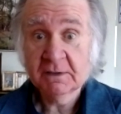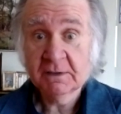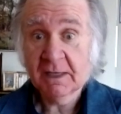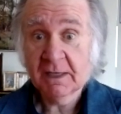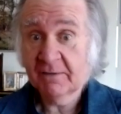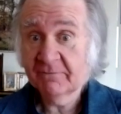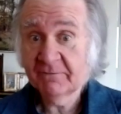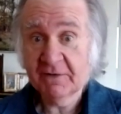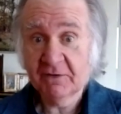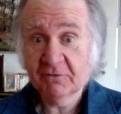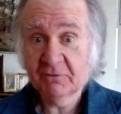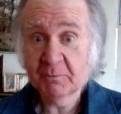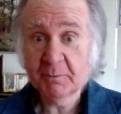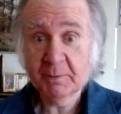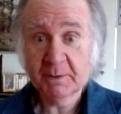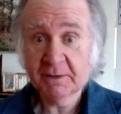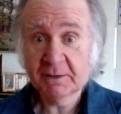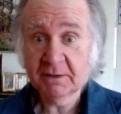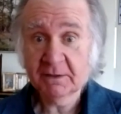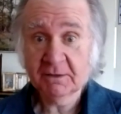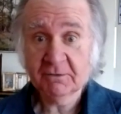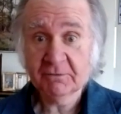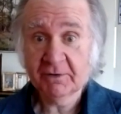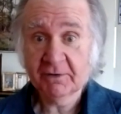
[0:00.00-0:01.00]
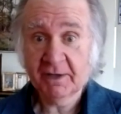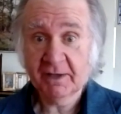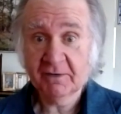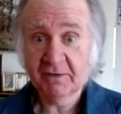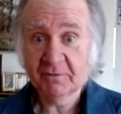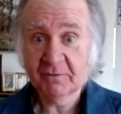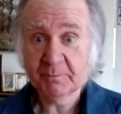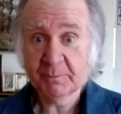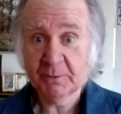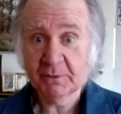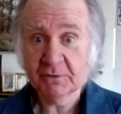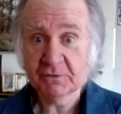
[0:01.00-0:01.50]
I've never been a
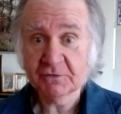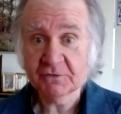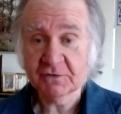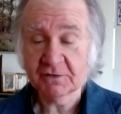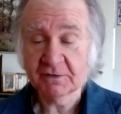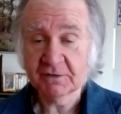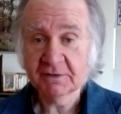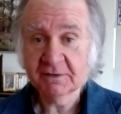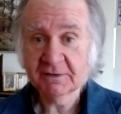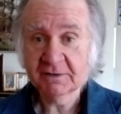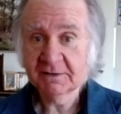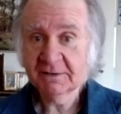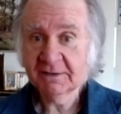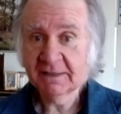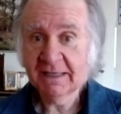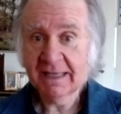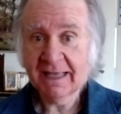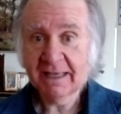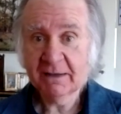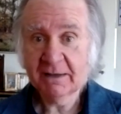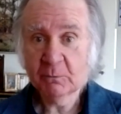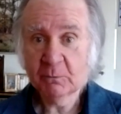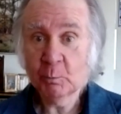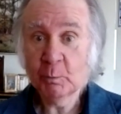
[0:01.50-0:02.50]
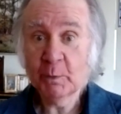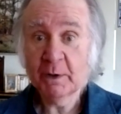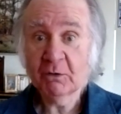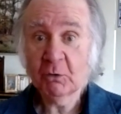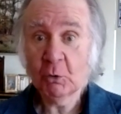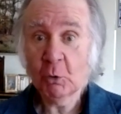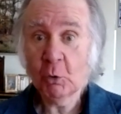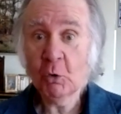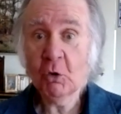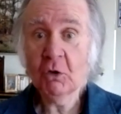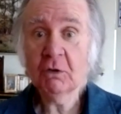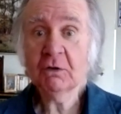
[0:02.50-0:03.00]
creative person. We're
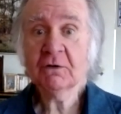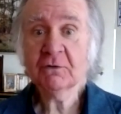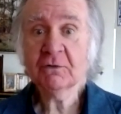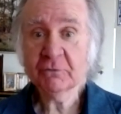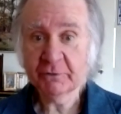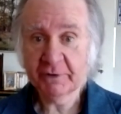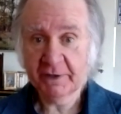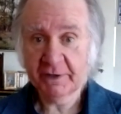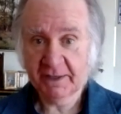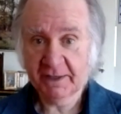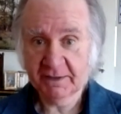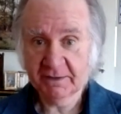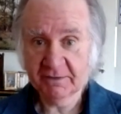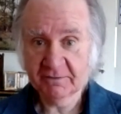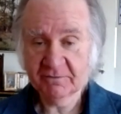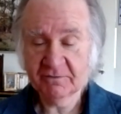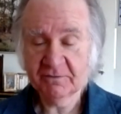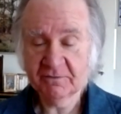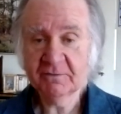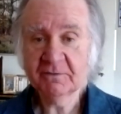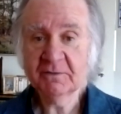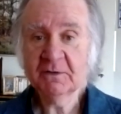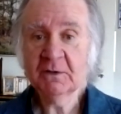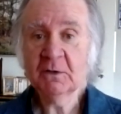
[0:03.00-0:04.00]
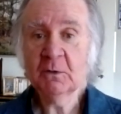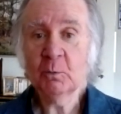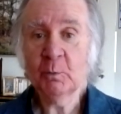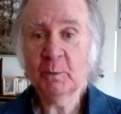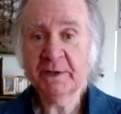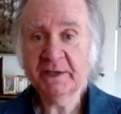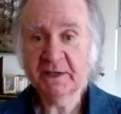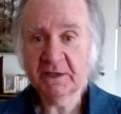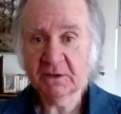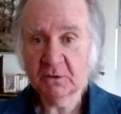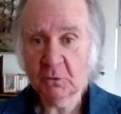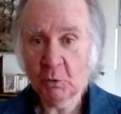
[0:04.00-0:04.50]
all creative. We
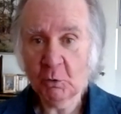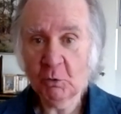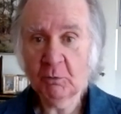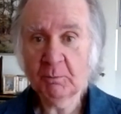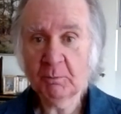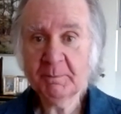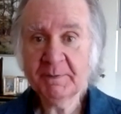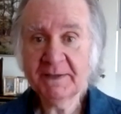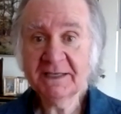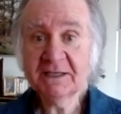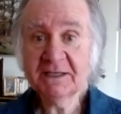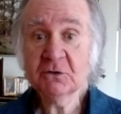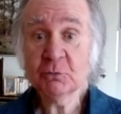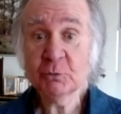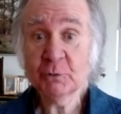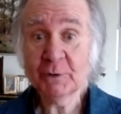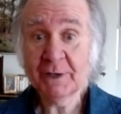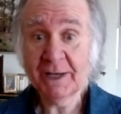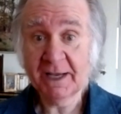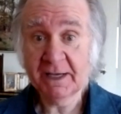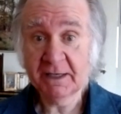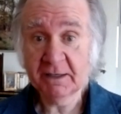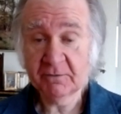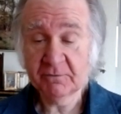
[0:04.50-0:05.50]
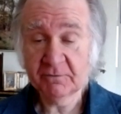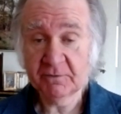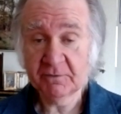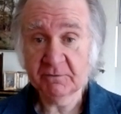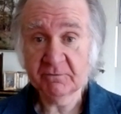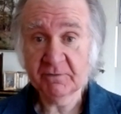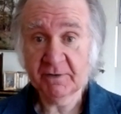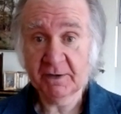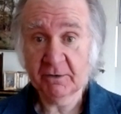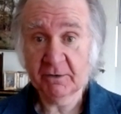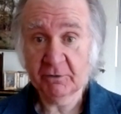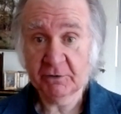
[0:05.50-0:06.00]
can all be creative in
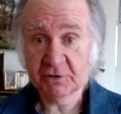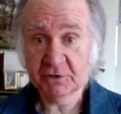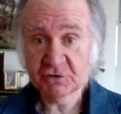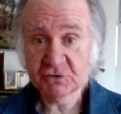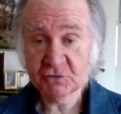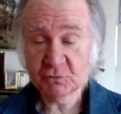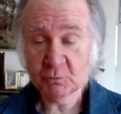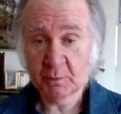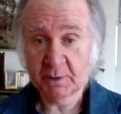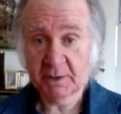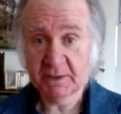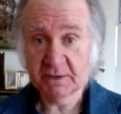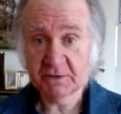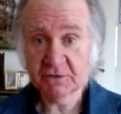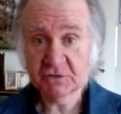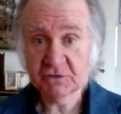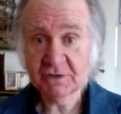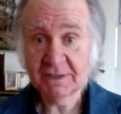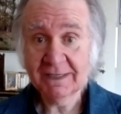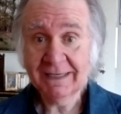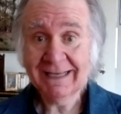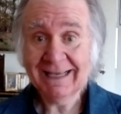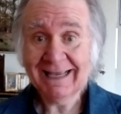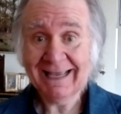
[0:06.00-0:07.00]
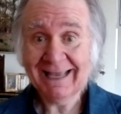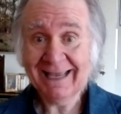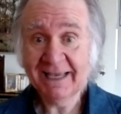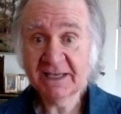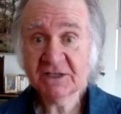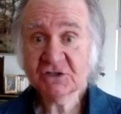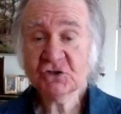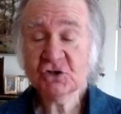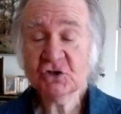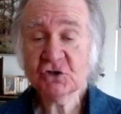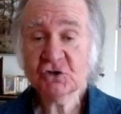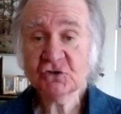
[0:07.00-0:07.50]
various ways.
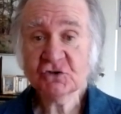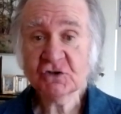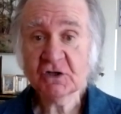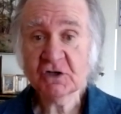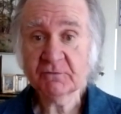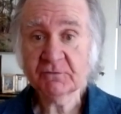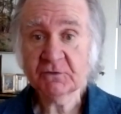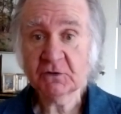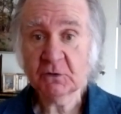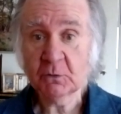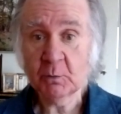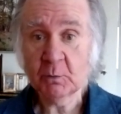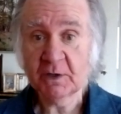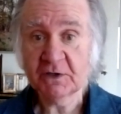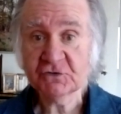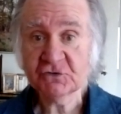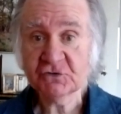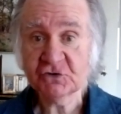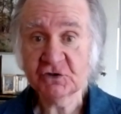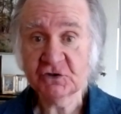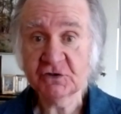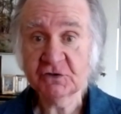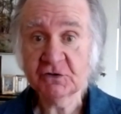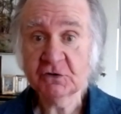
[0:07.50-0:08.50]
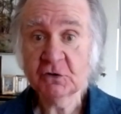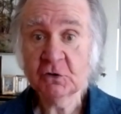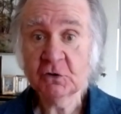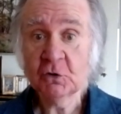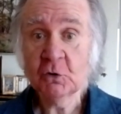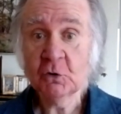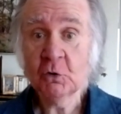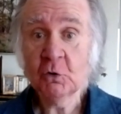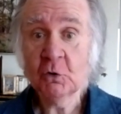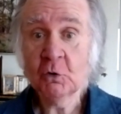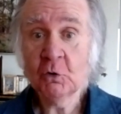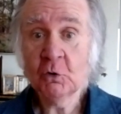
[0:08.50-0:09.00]
Ask yourself the question,
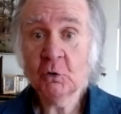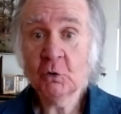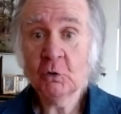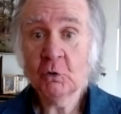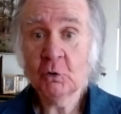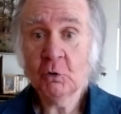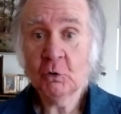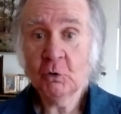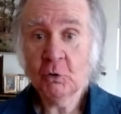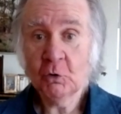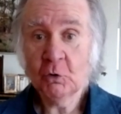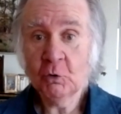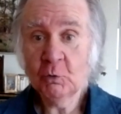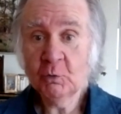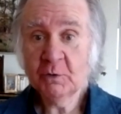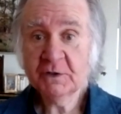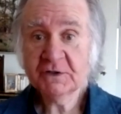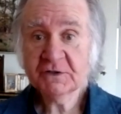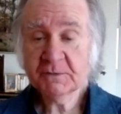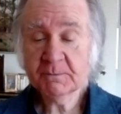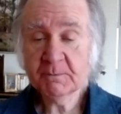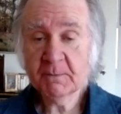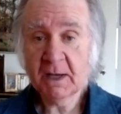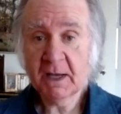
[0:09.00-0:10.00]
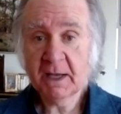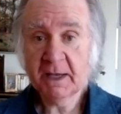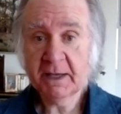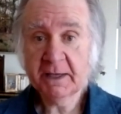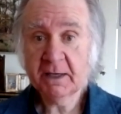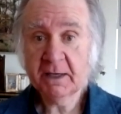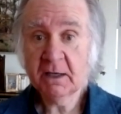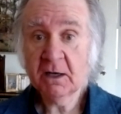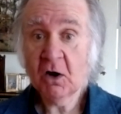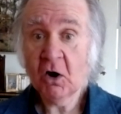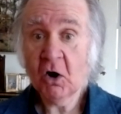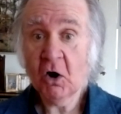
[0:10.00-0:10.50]
who is my
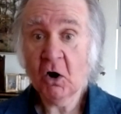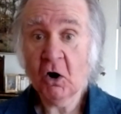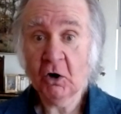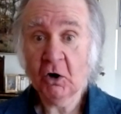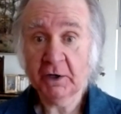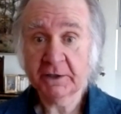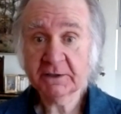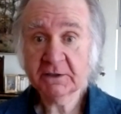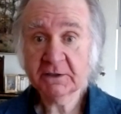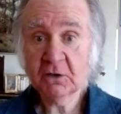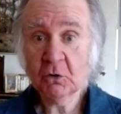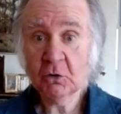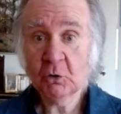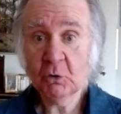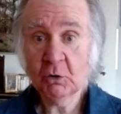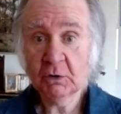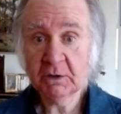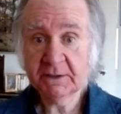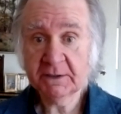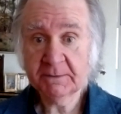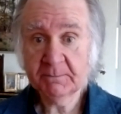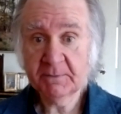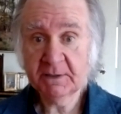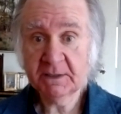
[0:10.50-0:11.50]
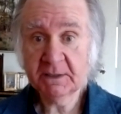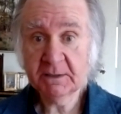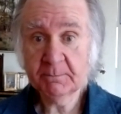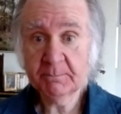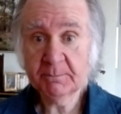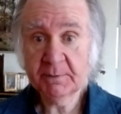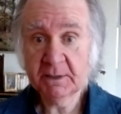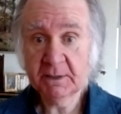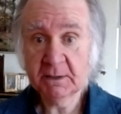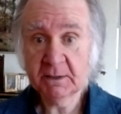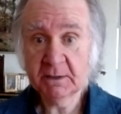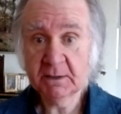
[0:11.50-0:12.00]
heart calling me to
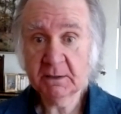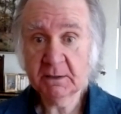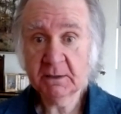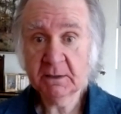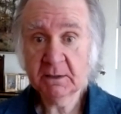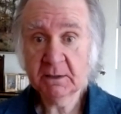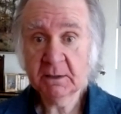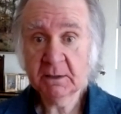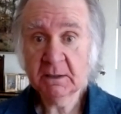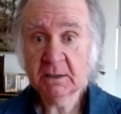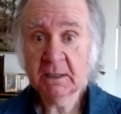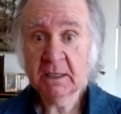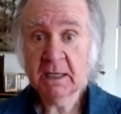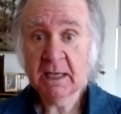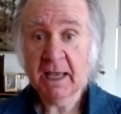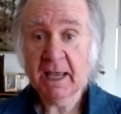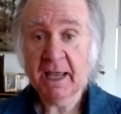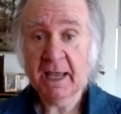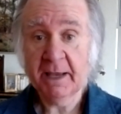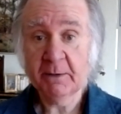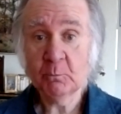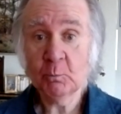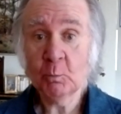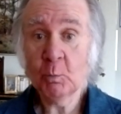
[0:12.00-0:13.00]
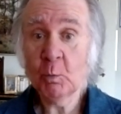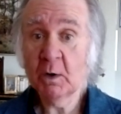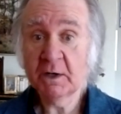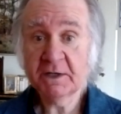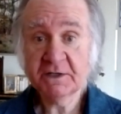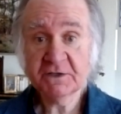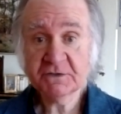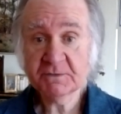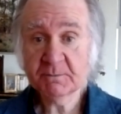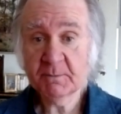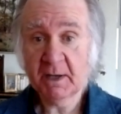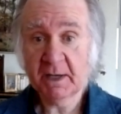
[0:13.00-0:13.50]
be? And what is
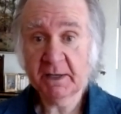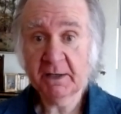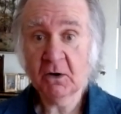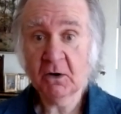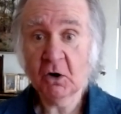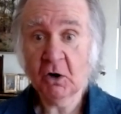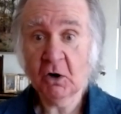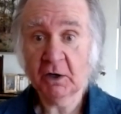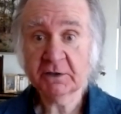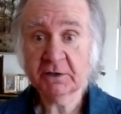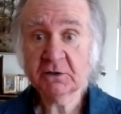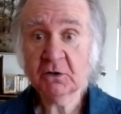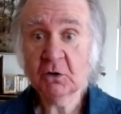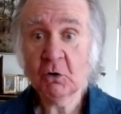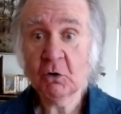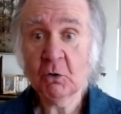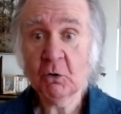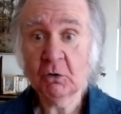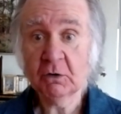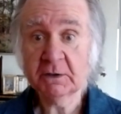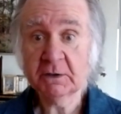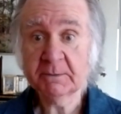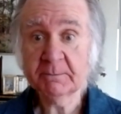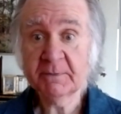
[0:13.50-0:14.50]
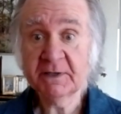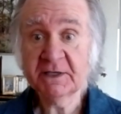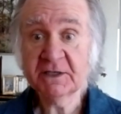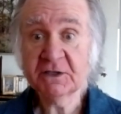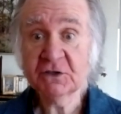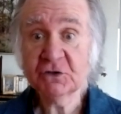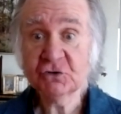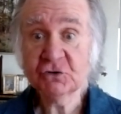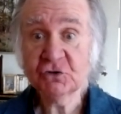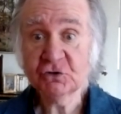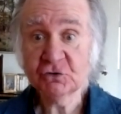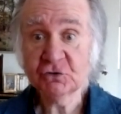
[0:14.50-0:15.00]
my heart calling me to
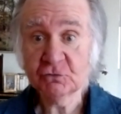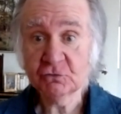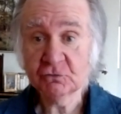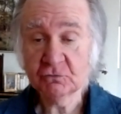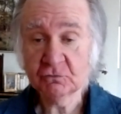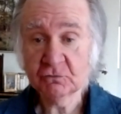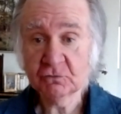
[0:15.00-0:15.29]
do?